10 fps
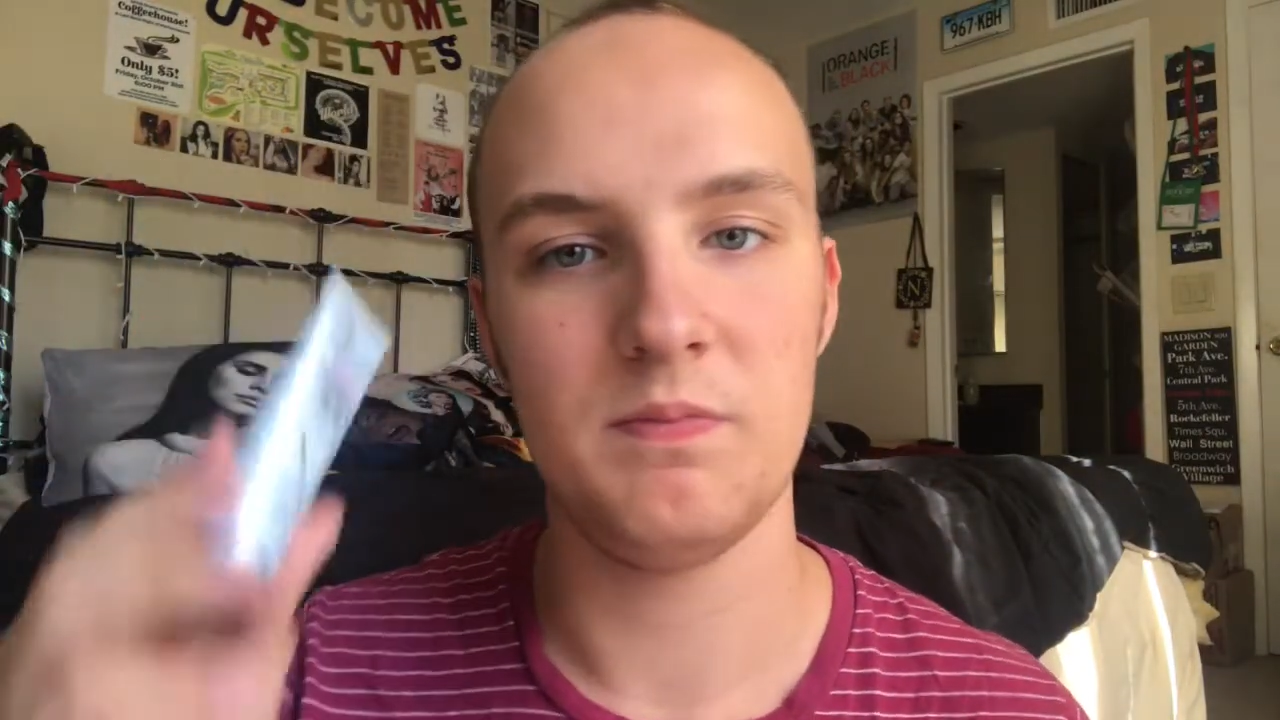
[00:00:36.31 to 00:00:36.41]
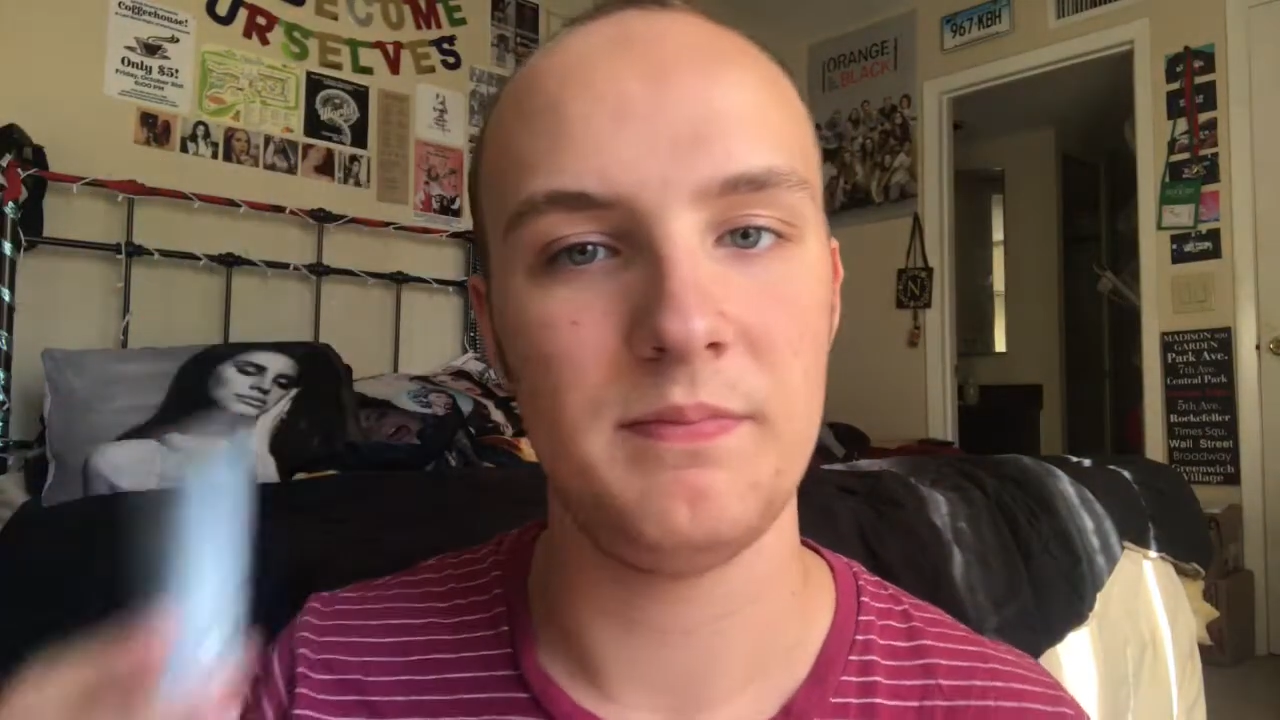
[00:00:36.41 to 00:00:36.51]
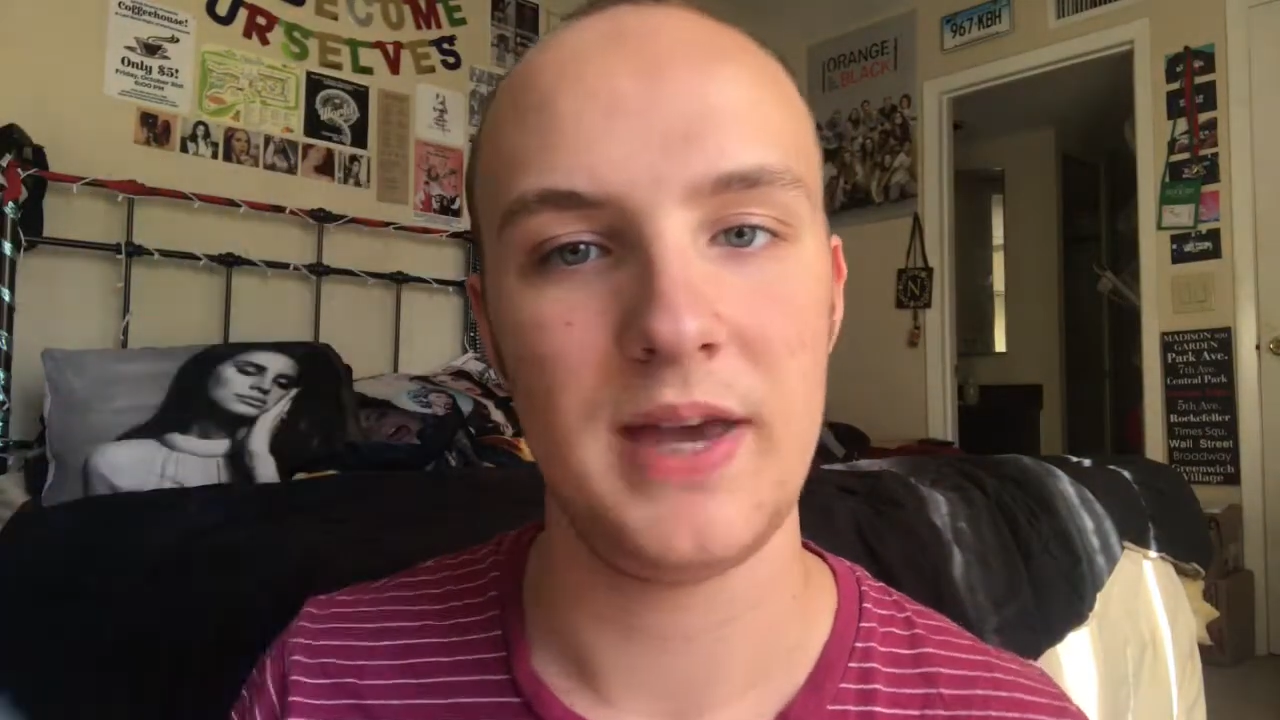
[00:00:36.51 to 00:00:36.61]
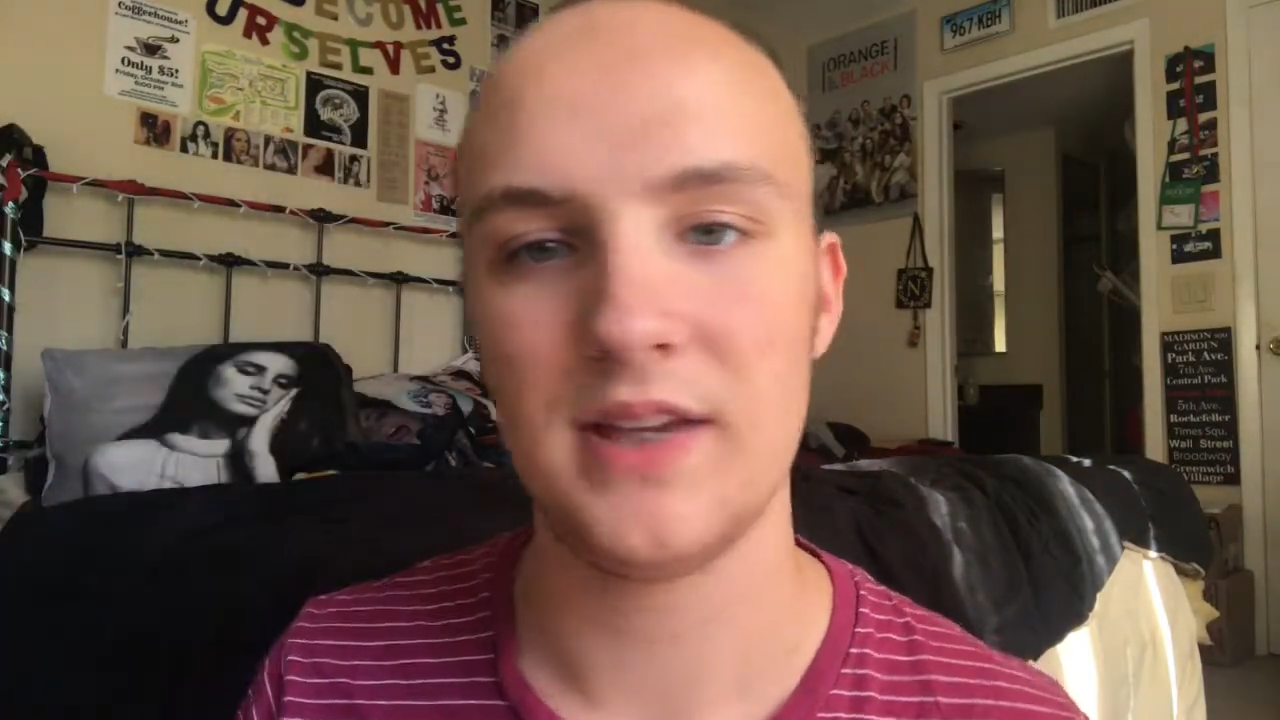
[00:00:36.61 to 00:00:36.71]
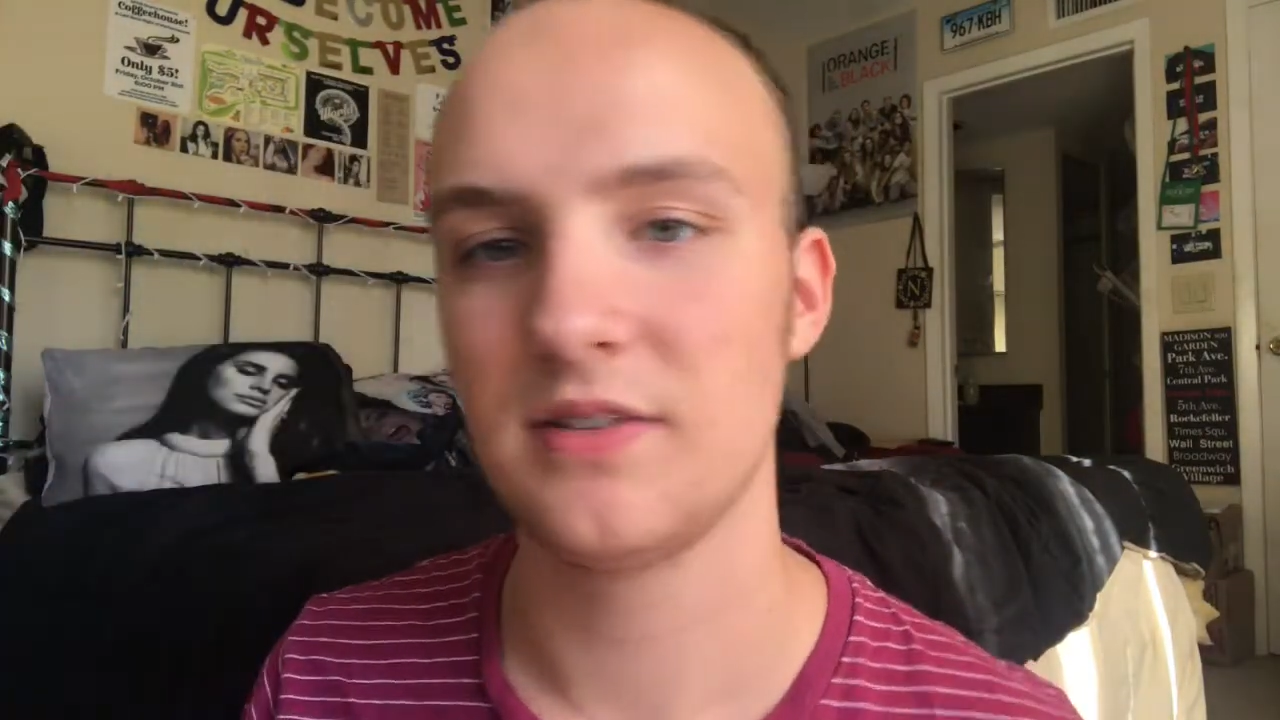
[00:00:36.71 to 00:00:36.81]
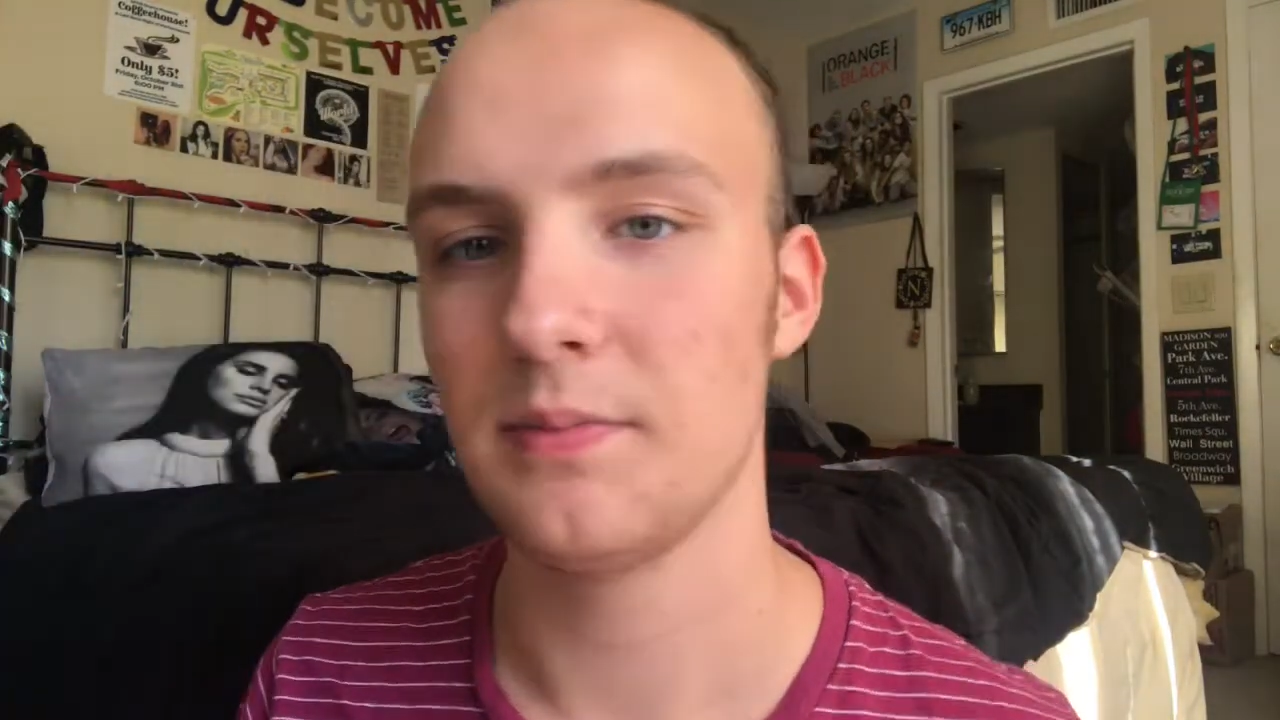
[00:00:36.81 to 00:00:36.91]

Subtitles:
makes